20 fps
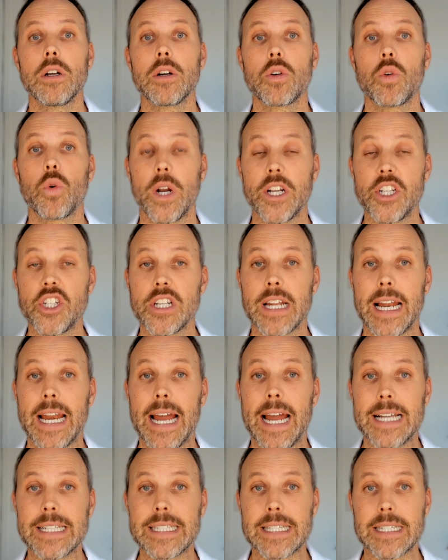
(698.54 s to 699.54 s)
question and
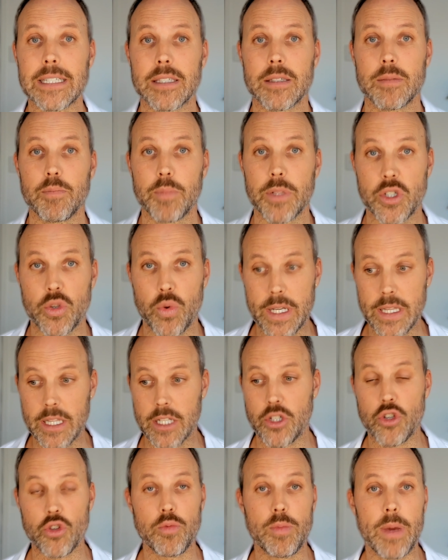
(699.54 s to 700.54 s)
answers between the
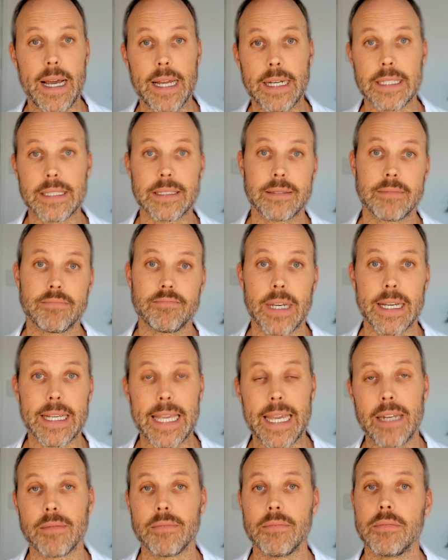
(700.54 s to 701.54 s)
two parties.
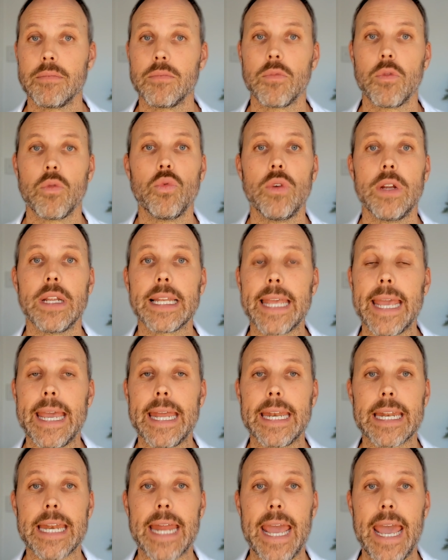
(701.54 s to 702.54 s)
Again, really
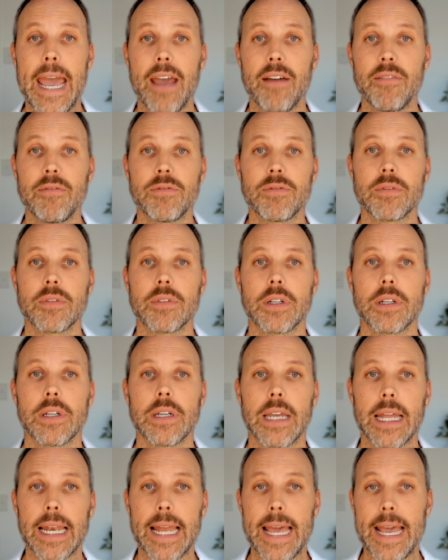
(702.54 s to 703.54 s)
handy to have.
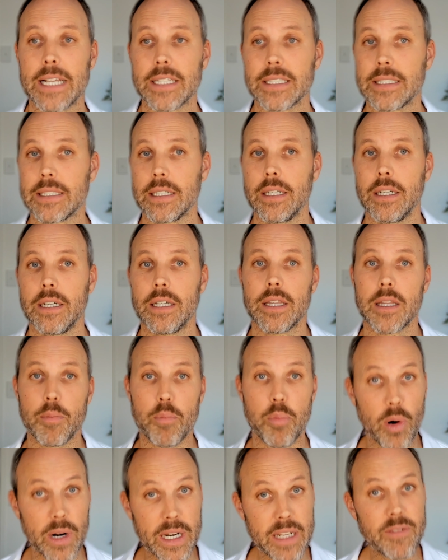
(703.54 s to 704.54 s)
Allows the
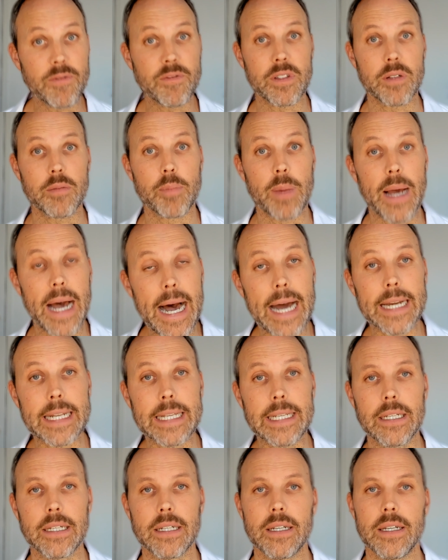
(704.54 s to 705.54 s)
briefed
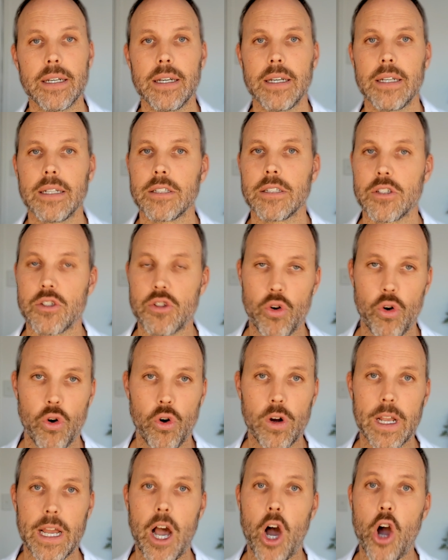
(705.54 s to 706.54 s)
party to
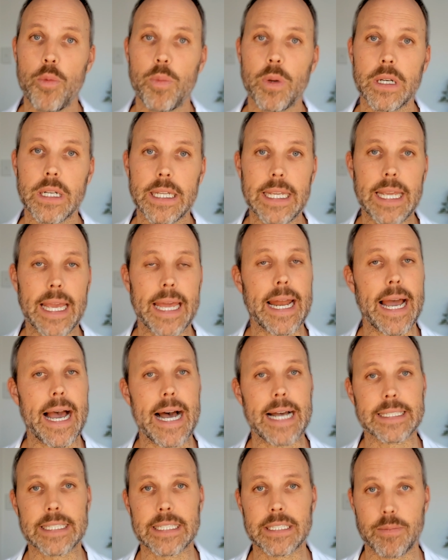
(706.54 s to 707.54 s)
talk openly and
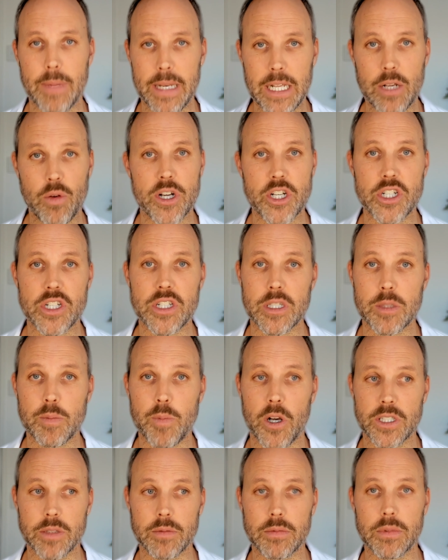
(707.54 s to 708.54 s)
ask as many questions as
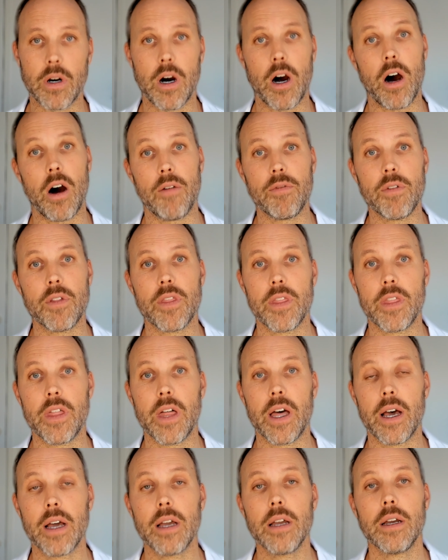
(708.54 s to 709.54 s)
possible of the